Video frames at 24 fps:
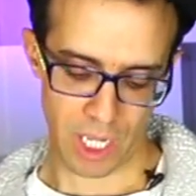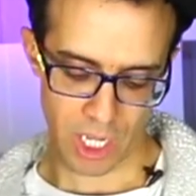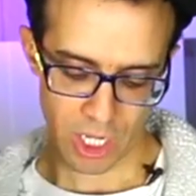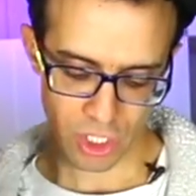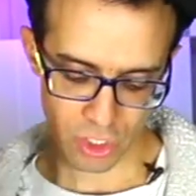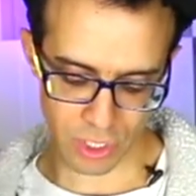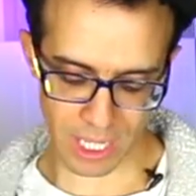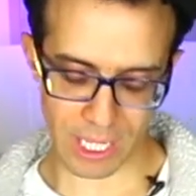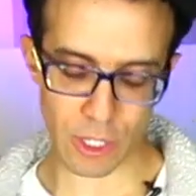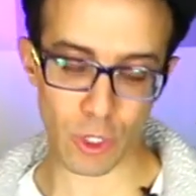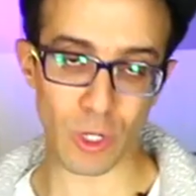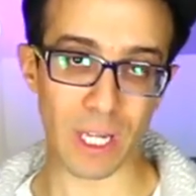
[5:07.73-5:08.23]
so
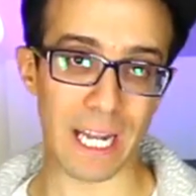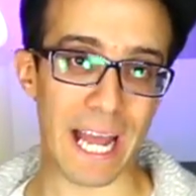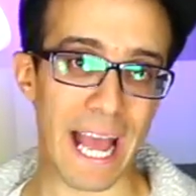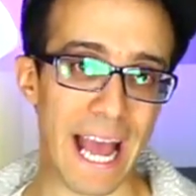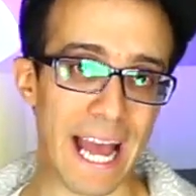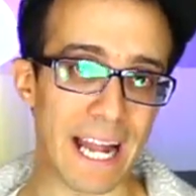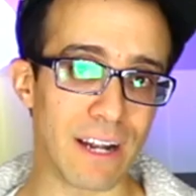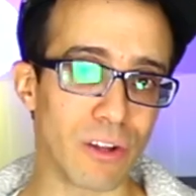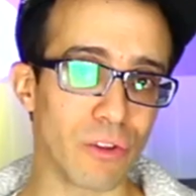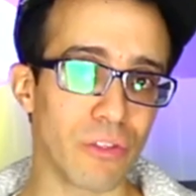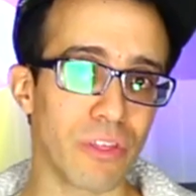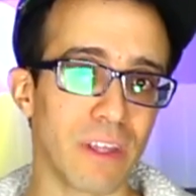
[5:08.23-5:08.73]
that you could
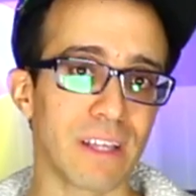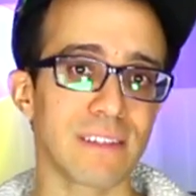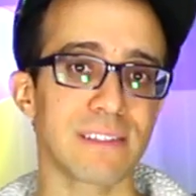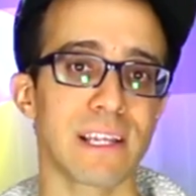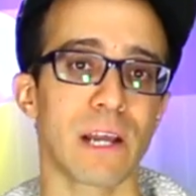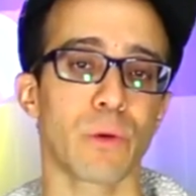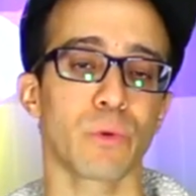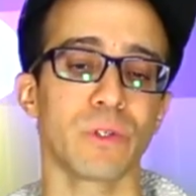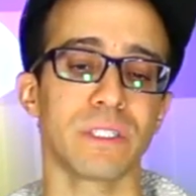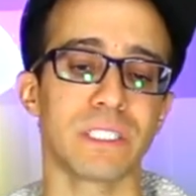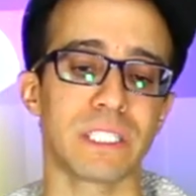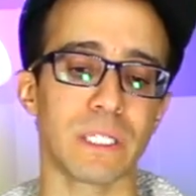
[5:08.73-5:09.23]
handle things
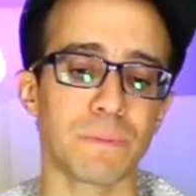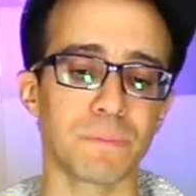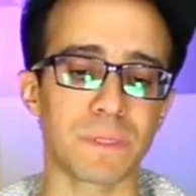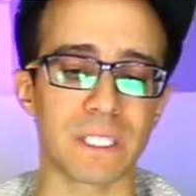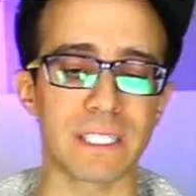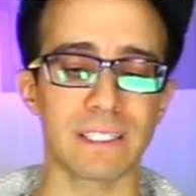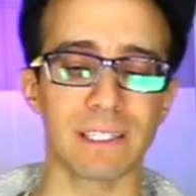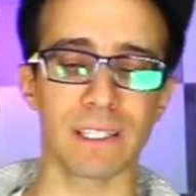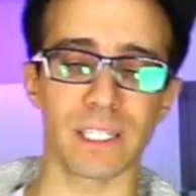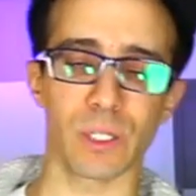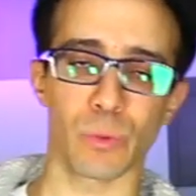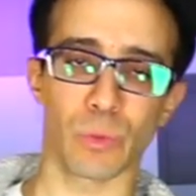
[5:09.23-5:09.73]
that were dipped
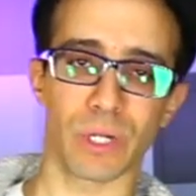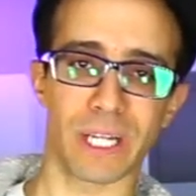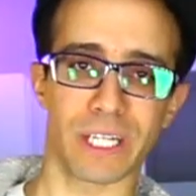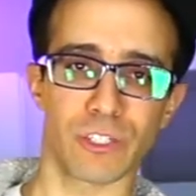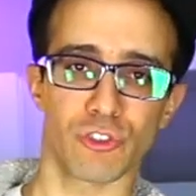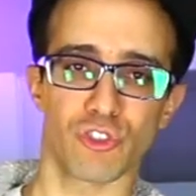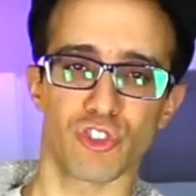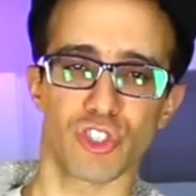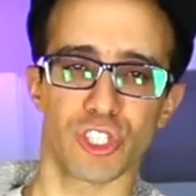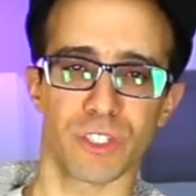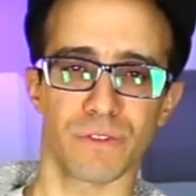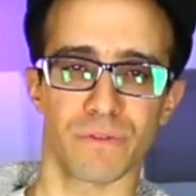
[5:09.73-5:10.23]
into liquid
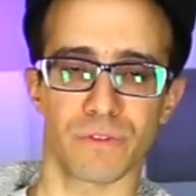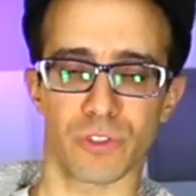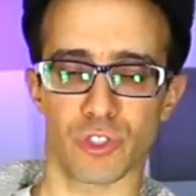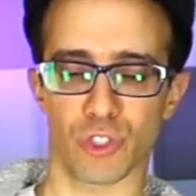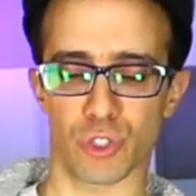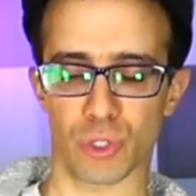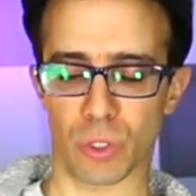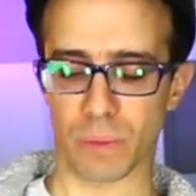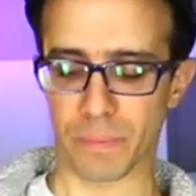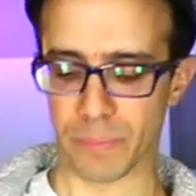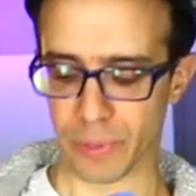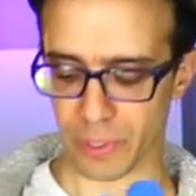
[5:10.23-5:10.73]
nitrogen for short